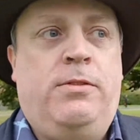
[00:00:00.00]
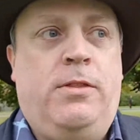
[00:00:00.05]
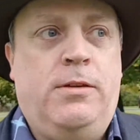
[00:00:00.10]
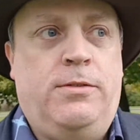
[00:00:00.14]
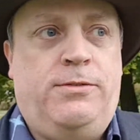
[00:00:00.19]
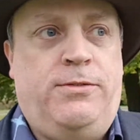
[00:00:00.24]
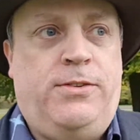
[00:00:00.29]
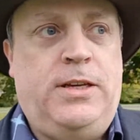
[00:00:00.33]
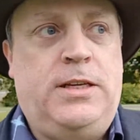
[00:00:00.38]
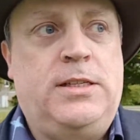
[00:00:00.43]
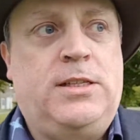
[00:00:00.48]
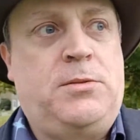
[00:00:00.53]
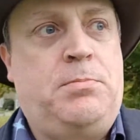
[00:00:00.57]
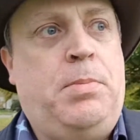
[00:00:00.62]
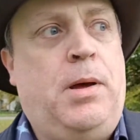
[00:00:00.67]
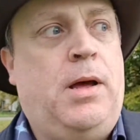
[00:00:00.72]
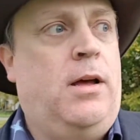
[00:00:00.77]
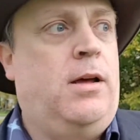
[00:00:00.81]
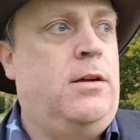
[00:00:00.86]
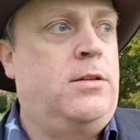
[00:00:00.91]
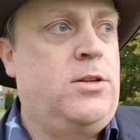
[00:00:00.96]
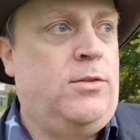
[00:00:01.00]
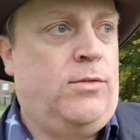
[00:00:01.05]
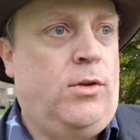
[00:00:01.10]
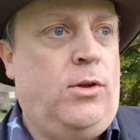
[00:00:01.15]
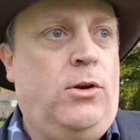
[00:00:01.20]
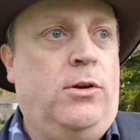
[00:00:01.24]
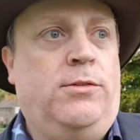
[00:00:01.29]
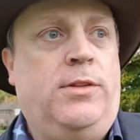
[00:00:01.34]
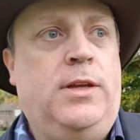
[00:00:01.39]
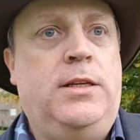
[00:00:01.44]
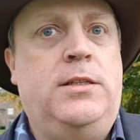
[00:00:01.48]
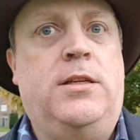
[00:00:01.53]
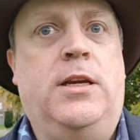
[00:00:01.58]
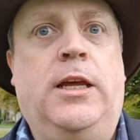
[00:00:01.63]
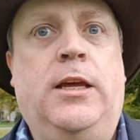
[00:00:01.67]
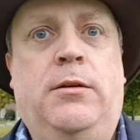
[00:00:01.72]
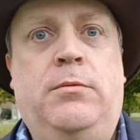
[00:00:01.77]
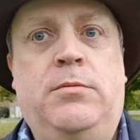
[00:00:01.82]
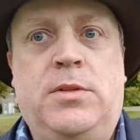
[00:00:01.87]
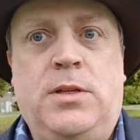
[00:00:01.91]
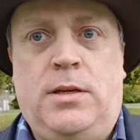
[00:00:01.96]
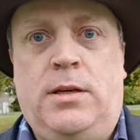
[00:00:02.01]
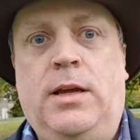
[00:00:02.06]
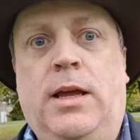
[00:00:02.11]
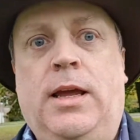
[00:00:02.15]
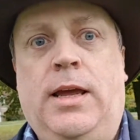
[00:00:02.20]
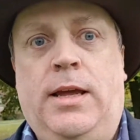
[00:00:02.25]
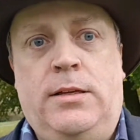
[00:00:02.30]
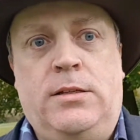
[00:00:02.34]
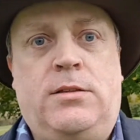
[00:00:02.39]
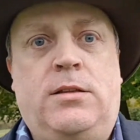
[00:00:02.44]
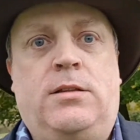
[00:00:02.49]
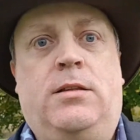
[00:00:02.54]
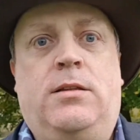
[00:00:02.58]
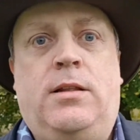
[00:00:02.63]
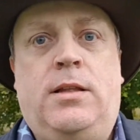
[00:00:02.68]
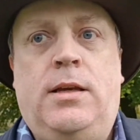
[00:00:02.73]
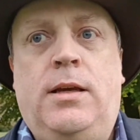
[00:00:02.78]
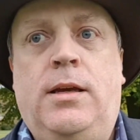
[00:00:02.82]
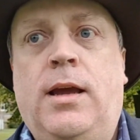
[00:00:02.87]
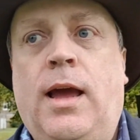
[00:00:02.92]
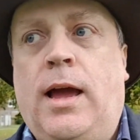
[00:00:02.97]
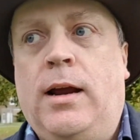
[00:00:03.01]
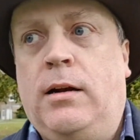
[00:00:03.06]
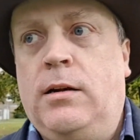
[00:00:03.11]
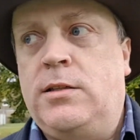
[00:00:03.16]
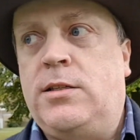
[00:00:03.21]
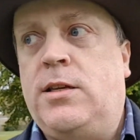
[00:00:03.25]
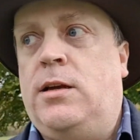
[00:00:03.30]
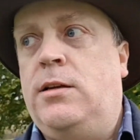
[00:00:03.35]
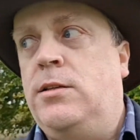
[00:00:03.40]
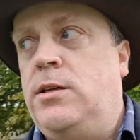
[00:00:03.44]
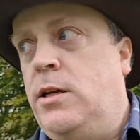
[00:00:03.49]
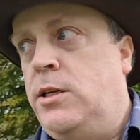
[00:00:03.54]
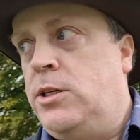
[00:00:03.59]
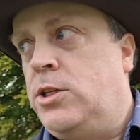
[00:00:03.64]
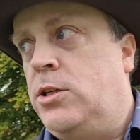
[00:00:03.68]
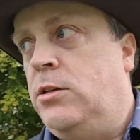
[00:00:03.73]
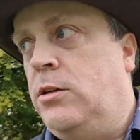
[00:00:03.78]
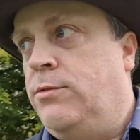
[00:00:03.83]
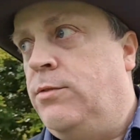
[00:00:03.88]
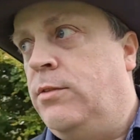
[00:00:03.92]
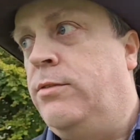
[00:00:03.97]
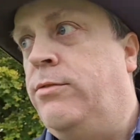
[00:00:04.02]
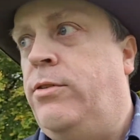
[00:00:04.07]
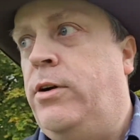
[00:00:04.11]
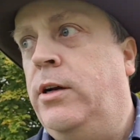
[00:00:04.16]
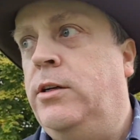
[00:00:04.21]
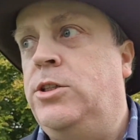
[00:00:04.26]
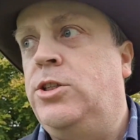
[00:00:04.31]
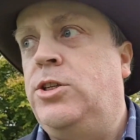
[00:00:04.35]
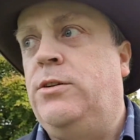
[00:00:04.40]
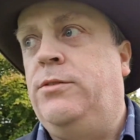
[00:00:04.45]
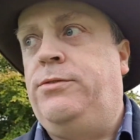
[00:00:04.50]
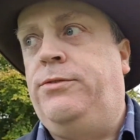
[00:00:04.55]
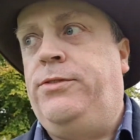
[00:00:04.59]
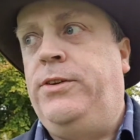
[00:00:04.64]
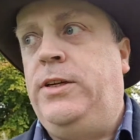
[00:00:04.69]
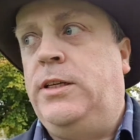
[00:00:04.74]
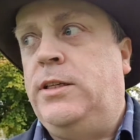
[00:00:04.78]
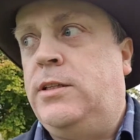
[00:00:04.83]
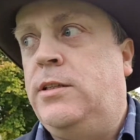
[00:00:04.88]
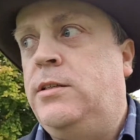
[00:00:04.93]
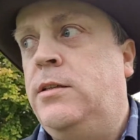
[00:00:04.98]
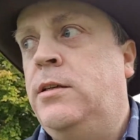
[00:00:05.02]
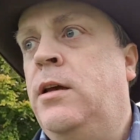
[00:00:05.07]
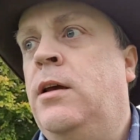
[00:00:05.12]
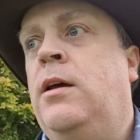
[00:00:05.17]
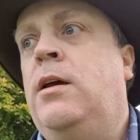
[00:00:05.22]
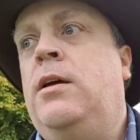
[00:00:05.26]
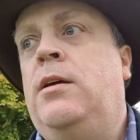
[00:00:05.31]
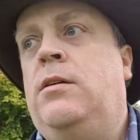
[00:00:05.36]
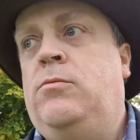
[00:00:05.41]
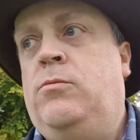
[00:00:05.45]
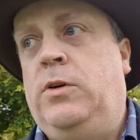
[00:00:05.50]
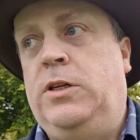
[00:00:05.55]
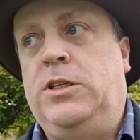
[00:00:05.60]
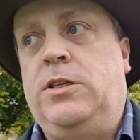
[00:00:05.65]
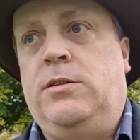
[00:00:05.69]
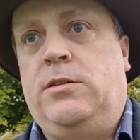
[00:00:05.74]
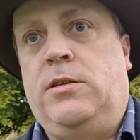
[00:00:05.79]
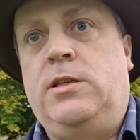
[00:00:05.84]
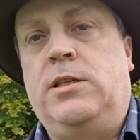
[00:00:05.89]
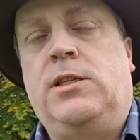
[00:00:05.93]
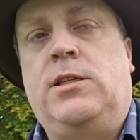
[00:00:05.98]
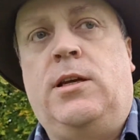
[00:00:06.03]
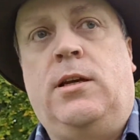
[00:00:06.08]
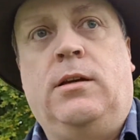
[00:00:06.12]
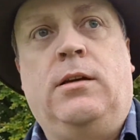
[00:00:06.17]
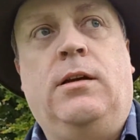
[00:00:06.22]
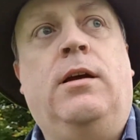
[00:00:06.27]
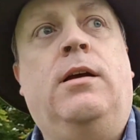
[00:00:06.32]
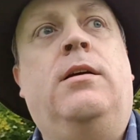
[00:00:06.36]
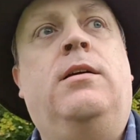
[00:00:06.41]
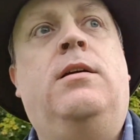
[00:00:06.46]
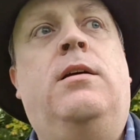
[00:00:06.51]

The Fitz part of all of these names is the anglicisation of the French fils, which is the son.